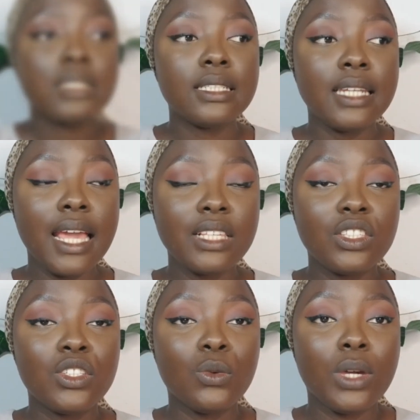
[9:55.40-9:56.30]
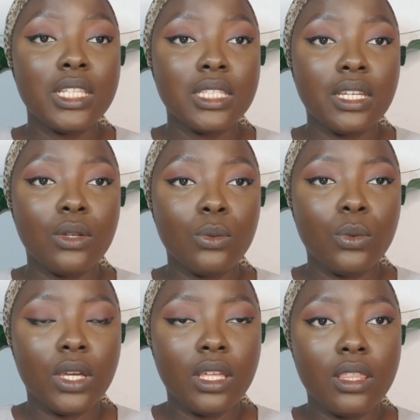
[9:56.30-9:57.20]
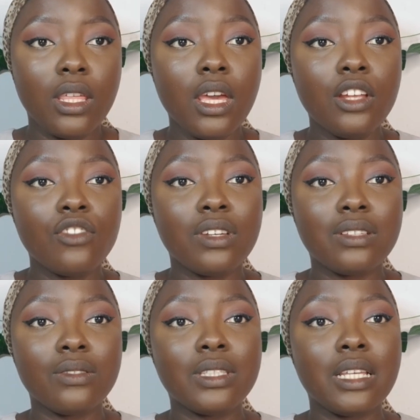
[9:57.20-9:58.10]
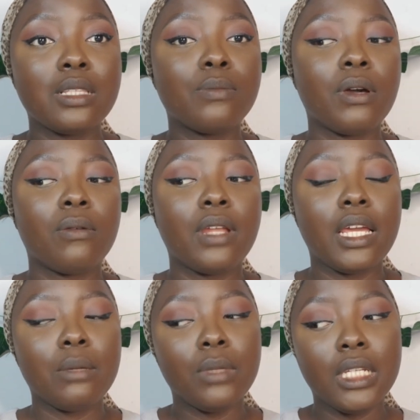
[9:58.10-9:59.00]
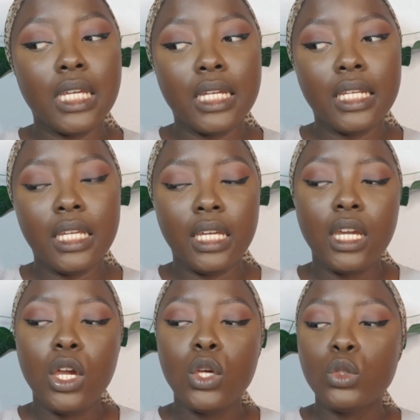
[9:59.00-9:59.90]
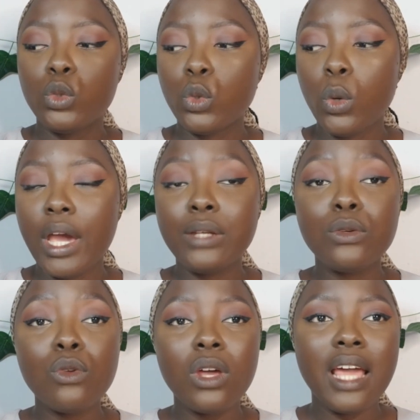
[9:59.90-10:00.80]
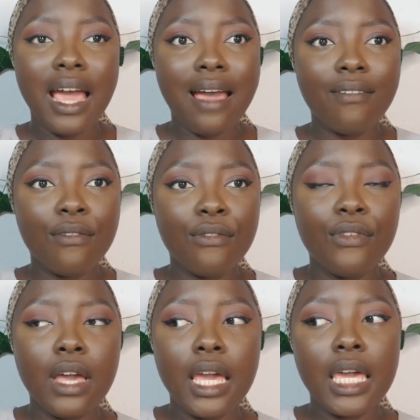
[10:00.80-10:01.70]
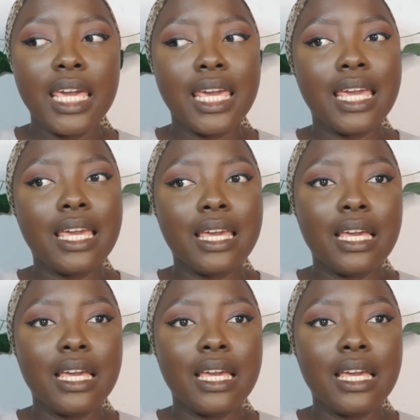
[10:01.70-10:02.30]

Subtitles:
Next she went in with translucent powder immediately. So I do not have a